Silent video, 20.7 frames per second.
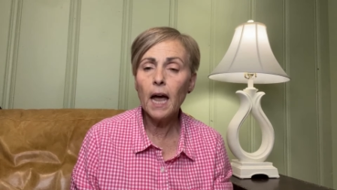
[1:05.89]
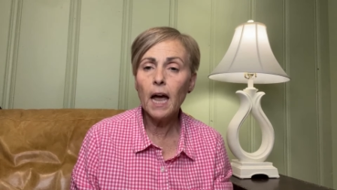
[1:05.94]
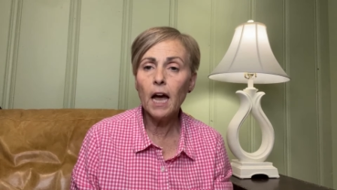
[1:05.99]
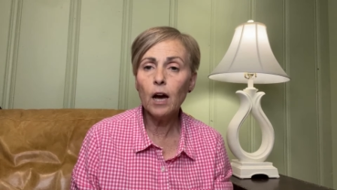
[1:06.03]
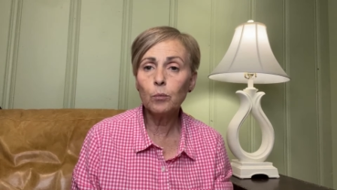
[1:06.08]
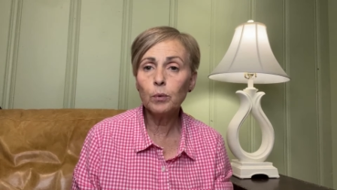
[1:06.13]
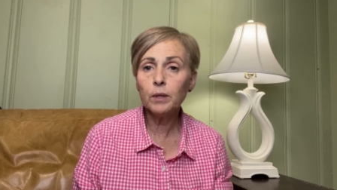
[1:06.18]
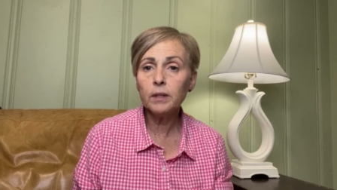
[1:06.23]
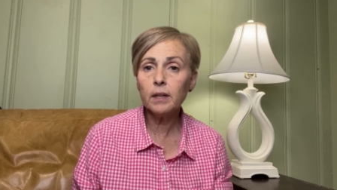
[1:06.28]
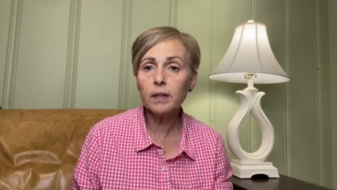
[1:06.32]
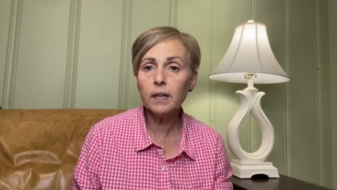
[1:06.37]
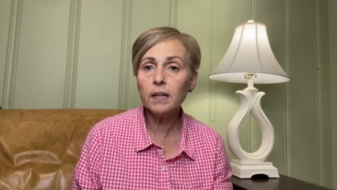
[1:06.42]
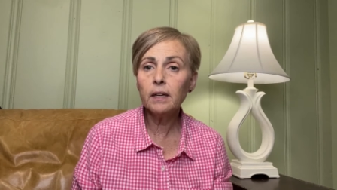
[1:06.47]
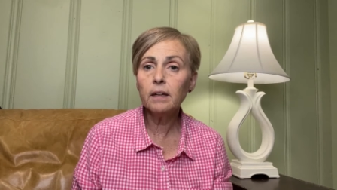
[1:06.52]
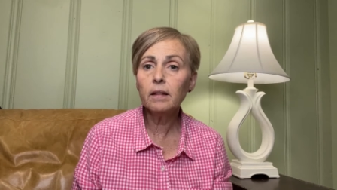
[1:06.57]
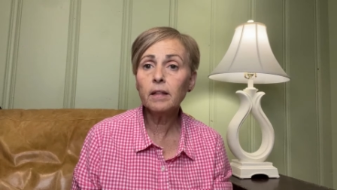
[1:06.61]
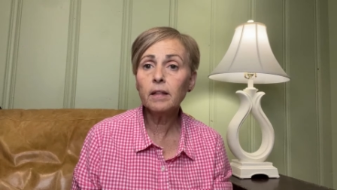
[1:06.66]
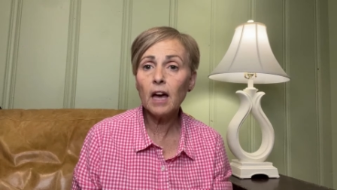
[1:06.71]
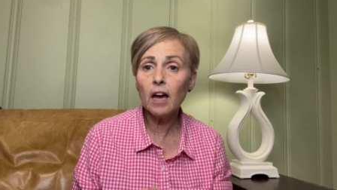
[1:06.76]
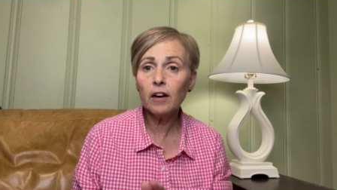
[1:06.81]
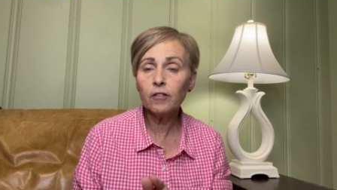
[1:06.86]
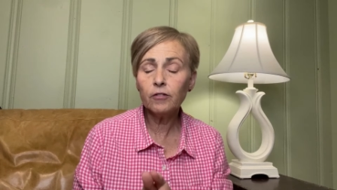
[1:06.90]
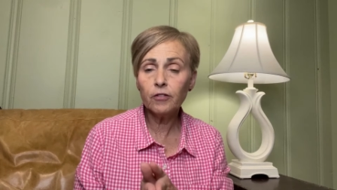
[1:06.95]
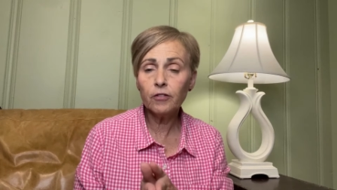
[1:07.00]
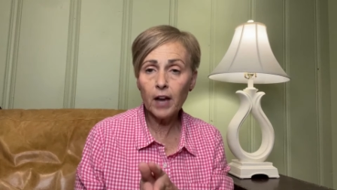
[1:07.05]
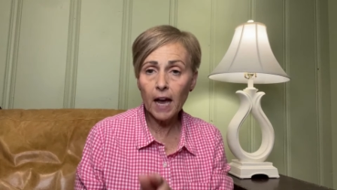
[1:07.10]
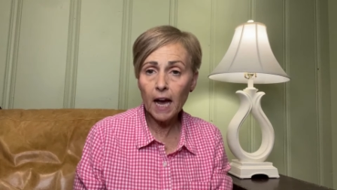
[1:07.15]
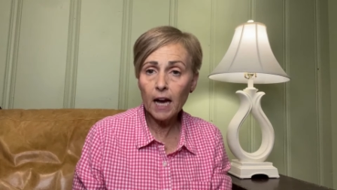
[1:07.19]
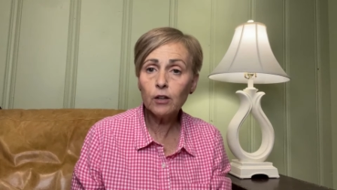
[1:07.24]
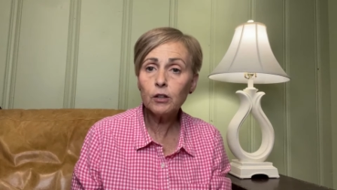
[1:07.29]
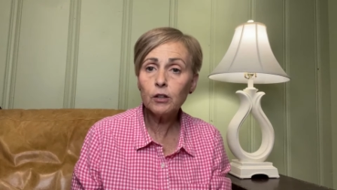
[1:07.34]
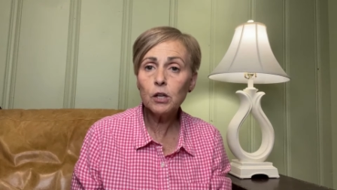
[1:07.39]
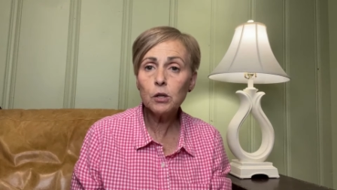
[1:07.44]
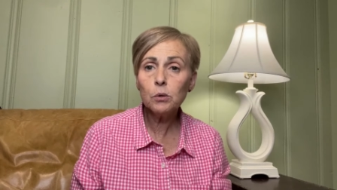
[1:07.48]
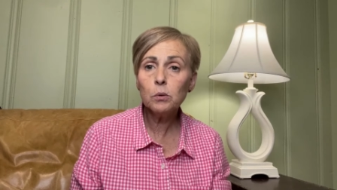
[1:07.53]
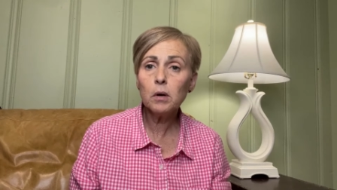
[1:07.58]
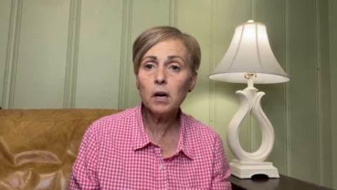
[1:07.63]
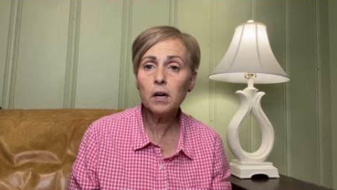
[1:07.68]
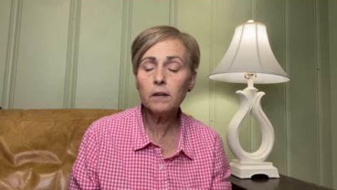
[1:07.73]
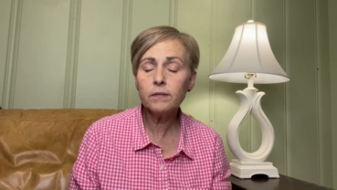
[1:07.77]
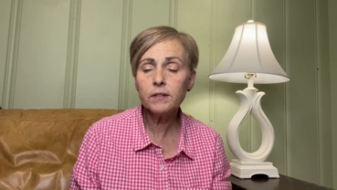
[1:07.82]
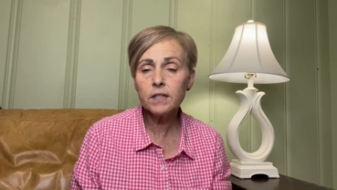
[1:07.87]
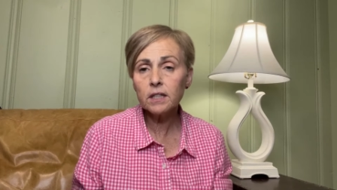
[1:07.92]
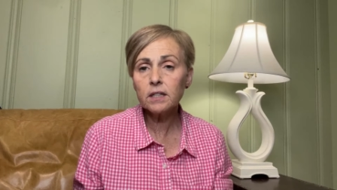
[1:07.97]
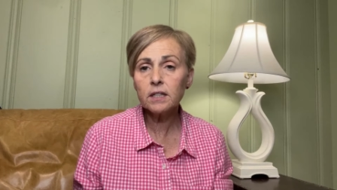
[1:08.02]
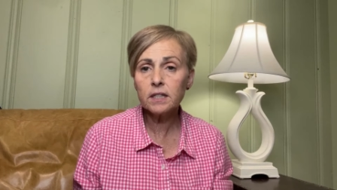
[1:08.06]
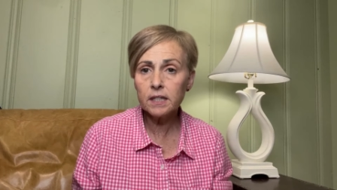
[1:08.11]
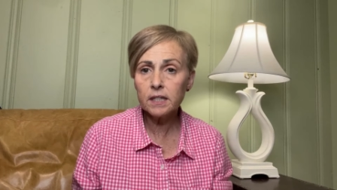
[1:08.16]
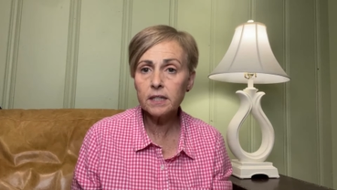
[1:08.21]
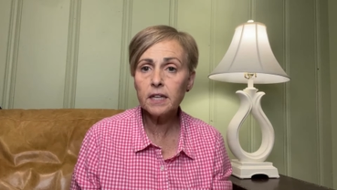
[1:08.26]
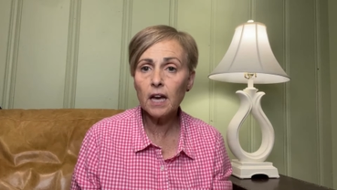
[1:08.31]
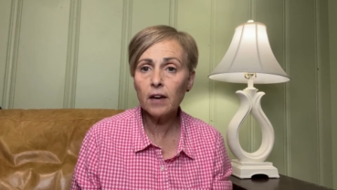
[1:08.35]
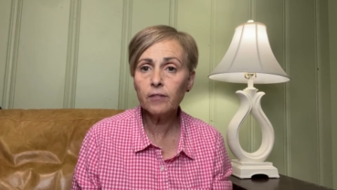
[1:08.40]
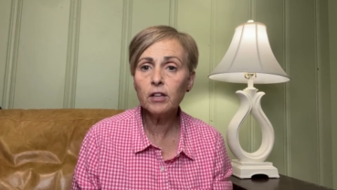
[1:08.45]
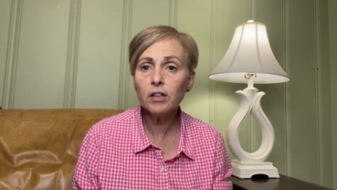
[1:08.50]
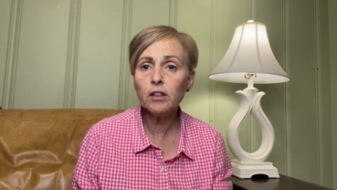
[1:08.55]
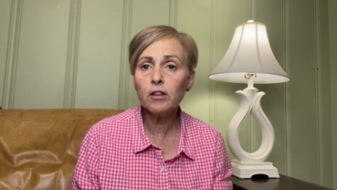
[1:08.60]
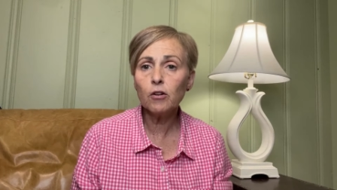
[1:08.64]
And within that value of six to seven,